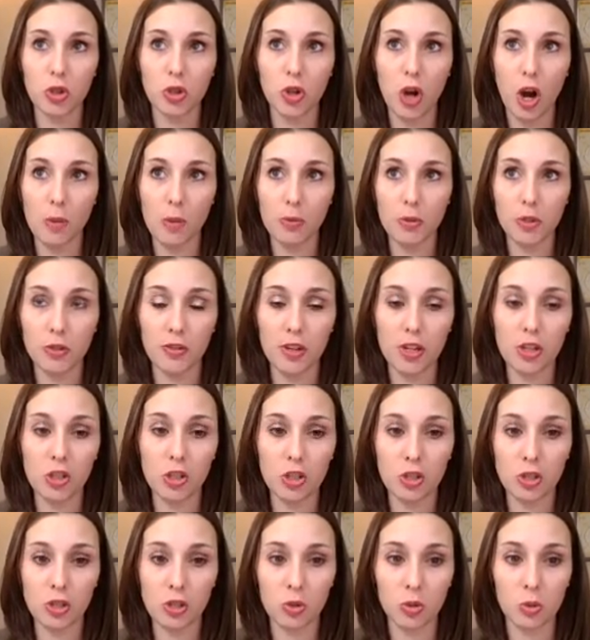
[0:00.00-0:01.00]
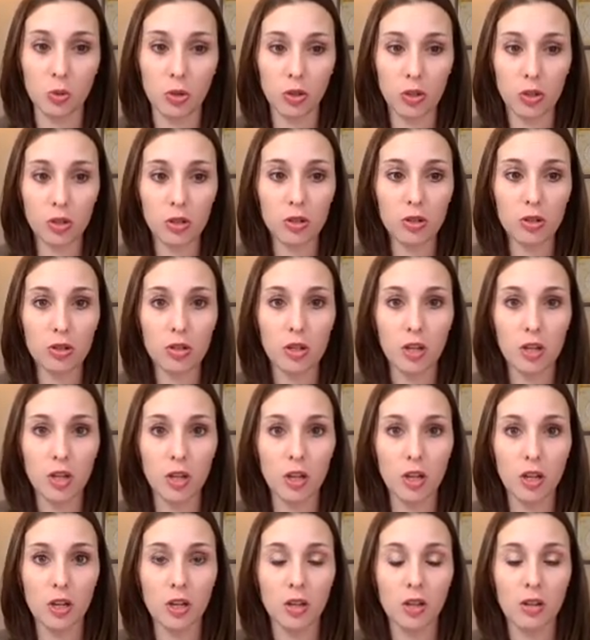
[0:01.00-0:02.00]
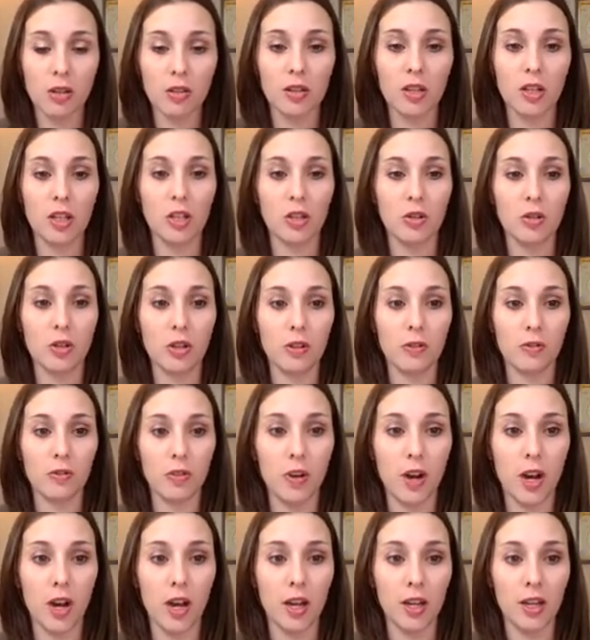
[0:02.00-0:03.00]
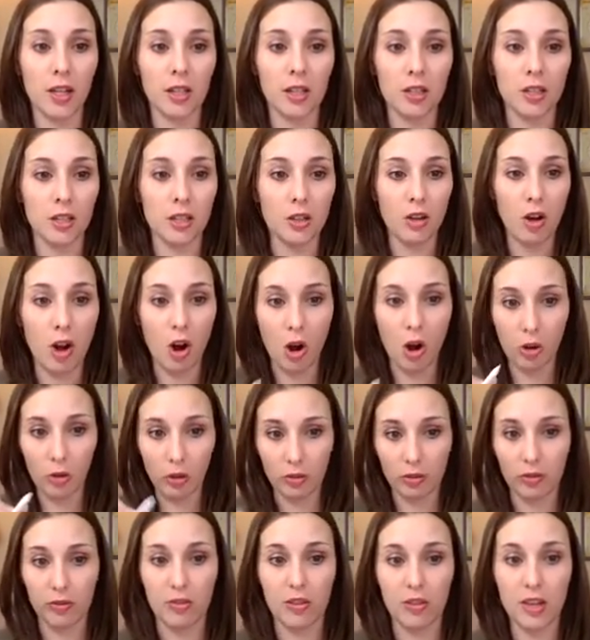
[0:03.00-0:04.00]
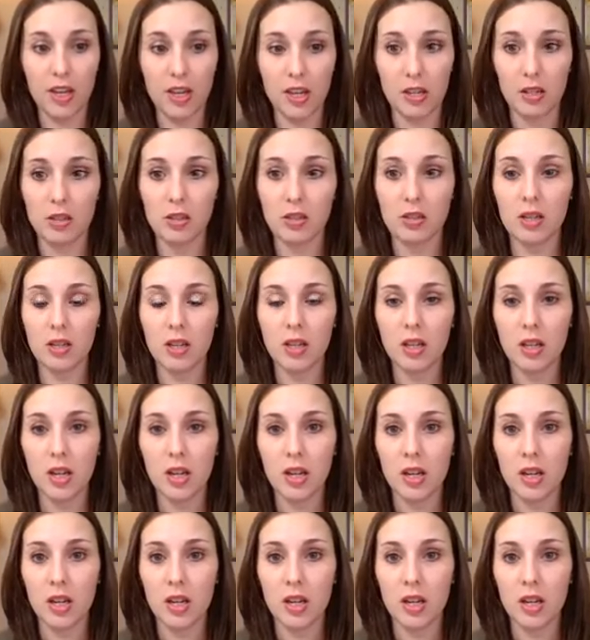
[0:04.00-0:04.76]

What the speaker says: observations in order, then you can find all of these